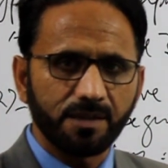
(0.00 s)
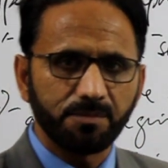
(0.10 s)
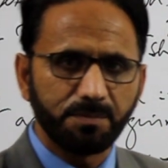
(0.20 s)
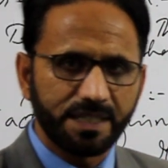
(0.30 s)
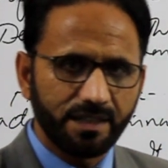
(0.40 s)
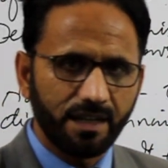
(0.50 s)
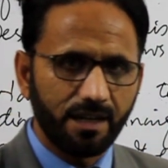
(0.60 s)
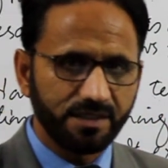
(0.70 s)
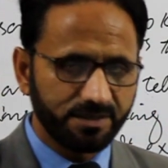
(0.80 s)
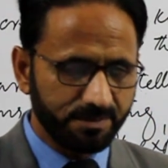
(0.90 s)
Middle
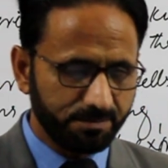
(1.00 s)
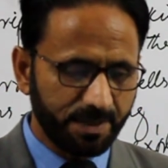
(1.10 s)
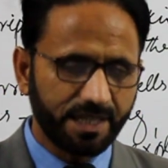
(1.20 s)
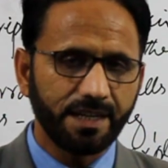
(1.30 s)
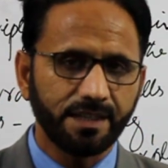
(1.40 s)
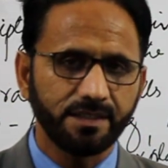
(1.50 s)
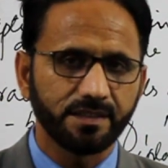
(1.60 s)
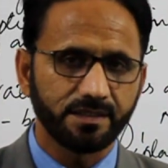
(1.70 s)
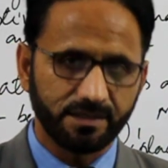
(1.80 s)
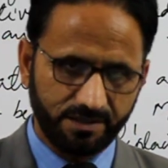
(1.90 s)
as
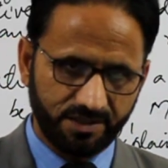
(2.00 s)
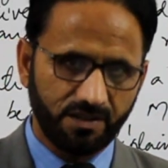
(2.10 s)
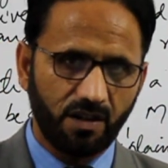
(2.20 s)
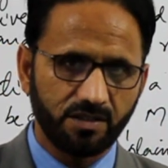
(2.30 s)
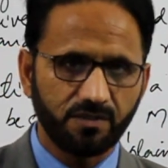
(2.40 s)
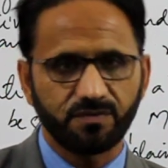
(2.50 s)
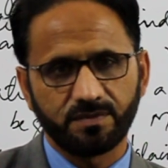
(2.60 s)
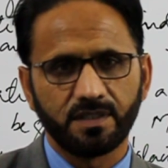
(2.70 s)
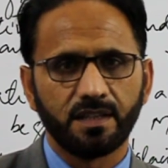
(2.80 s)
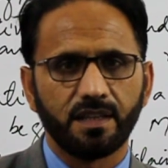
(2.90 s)
beginning, start of
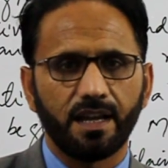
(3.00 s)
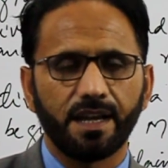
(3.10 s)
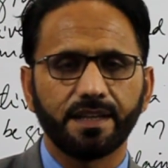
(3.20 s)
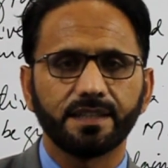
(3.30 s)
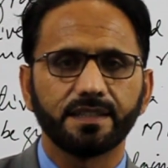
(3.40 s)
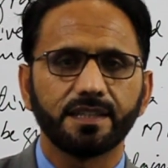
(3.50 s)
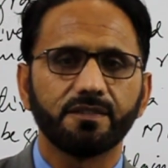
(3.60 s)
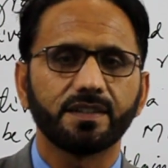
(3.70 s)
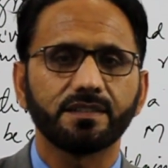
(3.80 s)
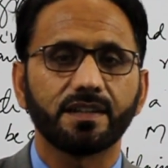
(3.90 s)
any
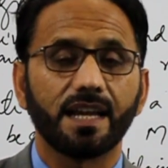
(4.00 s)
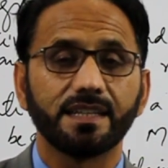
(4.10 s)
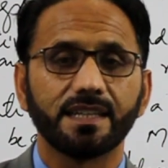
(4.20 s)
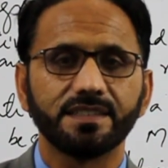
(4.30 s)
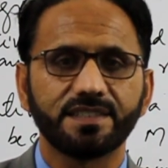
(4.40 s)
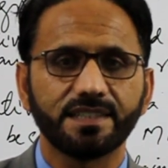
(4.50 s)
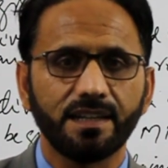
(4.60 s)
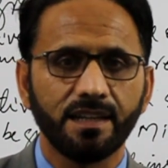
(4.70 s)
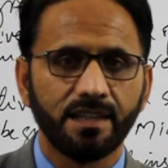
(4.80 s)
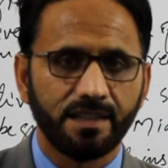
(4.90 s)
event or any
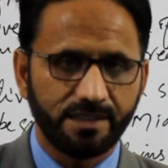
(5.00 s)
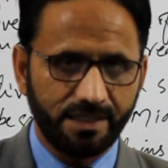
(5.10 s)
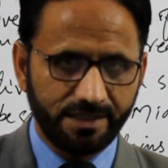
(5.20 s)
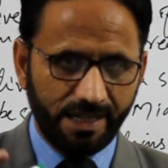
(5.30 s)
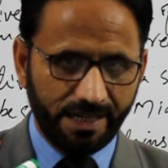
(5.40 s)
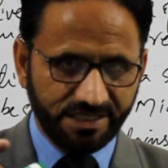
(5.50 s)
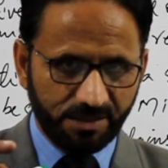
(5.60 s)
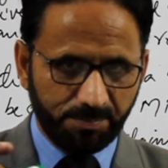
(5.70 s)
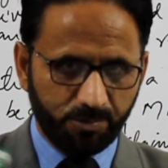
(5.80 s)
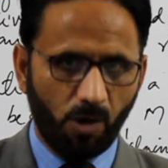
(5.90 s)
incident, then there is
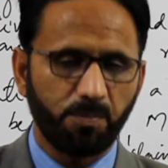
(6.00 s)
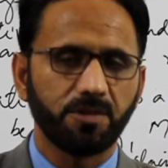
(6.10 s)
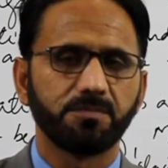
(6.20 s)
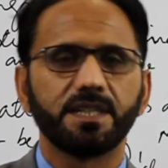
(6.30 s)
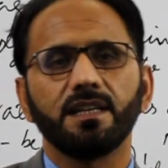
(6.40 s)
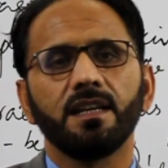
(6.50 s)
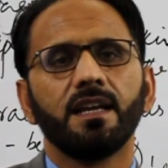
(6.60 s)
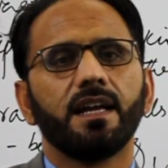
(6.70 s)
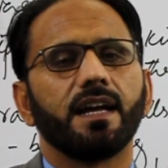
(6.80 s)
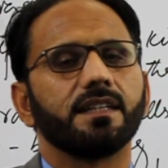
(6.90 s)
a proper middle
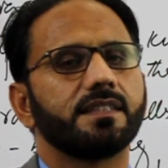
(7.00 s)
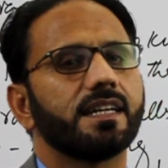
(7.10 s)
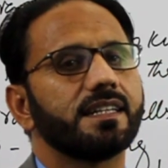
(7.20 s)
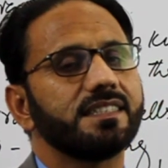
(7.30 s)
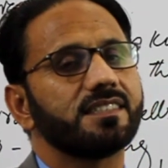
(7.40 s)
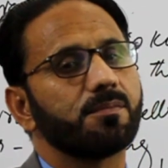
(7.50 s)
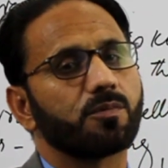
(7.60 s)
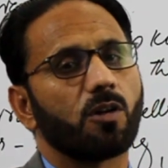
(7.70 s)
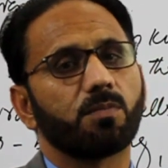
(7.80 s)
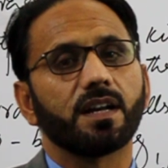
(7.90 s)
and there is a
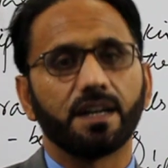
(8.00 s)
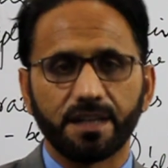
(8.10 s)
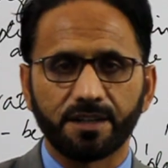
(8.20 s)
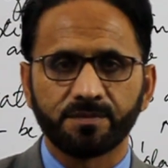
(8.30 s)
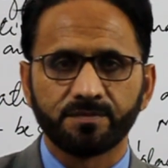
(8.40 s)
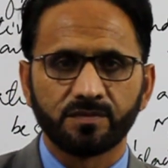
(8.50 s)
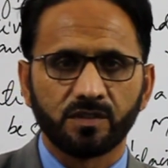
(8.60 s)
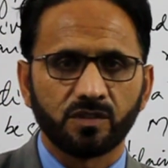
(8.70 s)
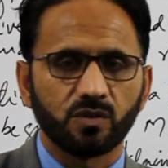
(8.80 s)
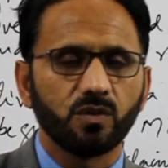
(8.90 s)
proper ending.
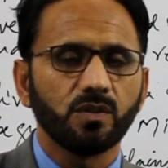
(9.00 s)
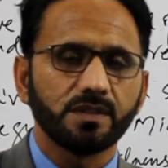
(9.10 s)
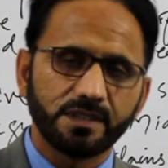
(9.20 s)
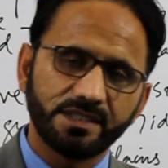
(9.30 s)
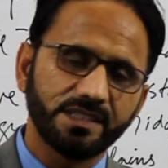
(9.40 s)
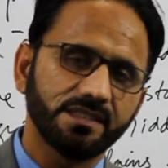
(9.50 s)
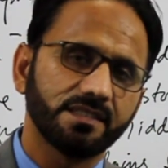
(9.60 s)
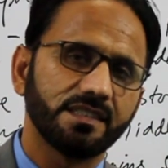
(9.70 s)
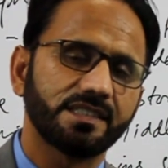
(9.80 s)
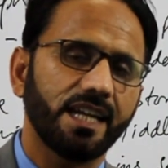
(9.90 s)
So this is
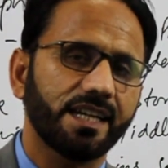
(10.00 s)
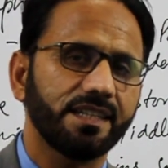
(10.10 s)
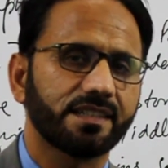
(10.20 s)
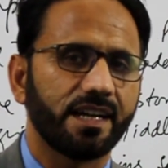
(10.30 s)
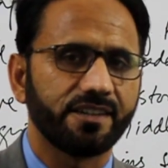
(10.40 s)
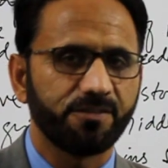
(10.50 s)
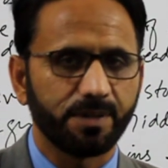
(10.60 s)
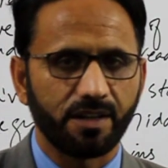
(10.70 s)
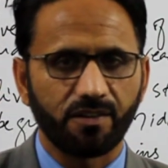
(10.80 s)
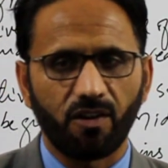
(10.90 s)
the second kind of
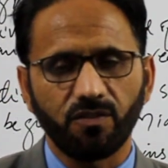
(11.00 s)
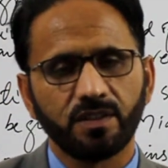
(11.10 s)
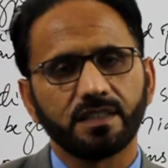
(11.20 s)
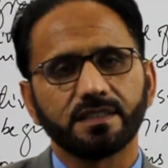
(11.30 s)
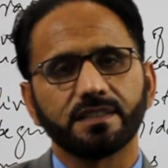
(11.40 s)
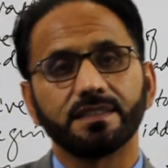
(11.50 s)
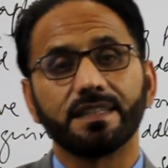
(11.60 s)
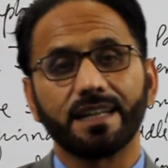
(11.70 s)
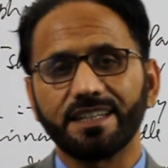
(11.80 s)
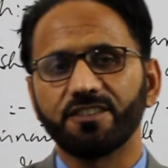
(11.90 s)
paragraph,
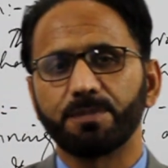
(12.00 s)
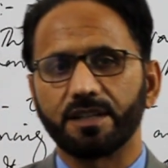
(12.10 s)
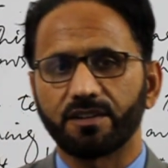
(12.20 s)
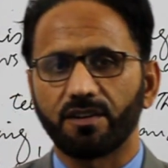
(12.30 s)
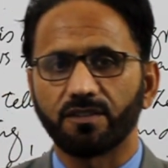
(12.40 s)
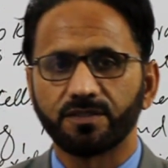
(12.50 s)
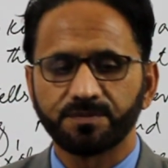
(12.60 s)
narrative paragraph.